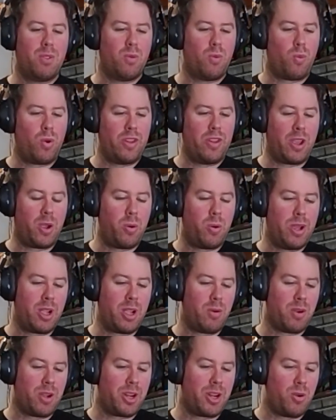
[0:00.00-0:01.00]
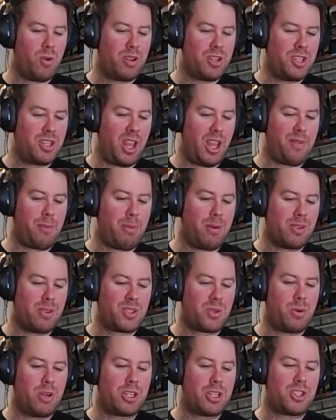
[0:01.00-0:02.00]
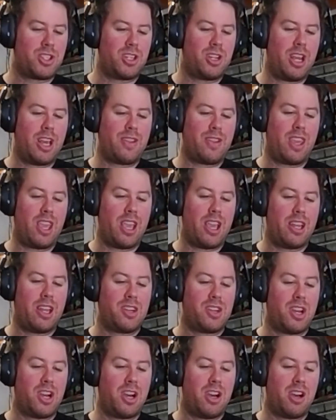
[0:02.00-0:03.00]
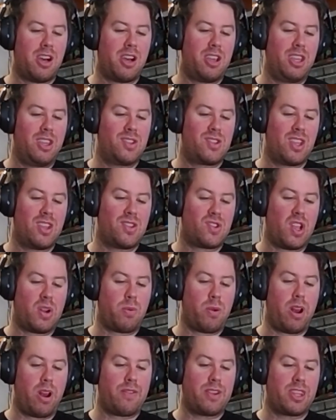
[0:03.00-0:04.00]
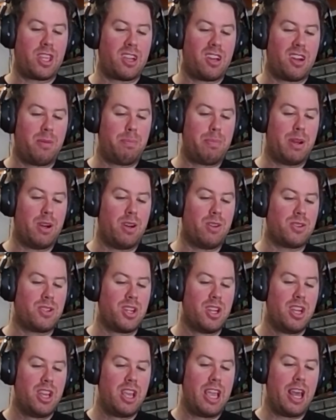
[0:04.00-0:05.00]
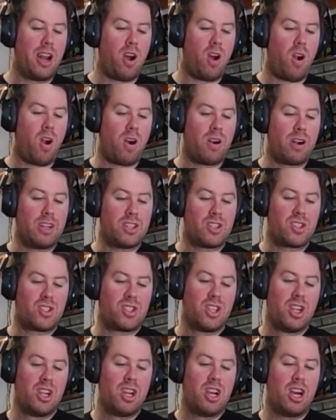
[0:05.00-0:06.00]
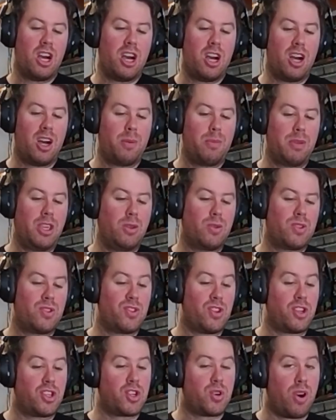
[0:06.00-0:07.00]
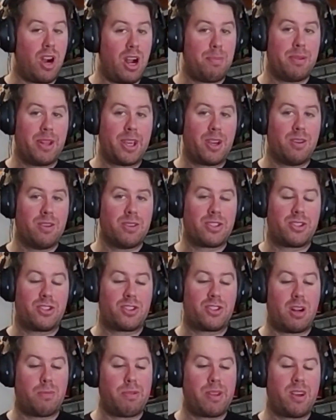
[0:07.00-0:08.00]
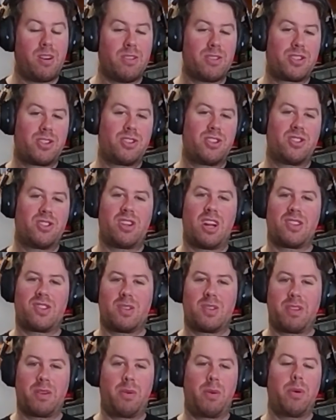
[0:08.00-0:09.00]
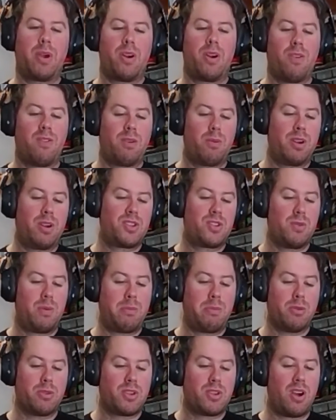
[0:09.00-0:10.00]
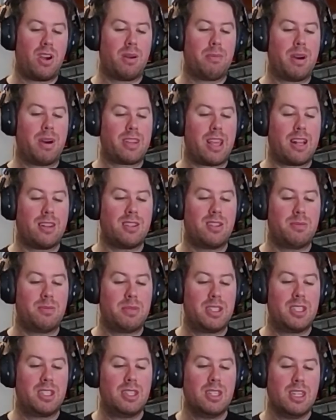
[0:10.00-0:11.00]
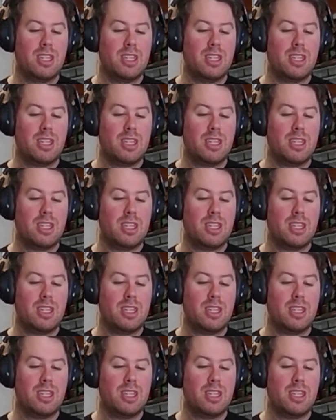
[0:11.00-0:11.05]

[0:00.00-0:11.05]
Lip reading: really quick, we're going to go on to David Ball's question at the end. He says, I run everything on a belt and a harness. He uses a drop leg holster. Drop leg holsters is not something we went over with, so maybe we'll talk about that a little bit.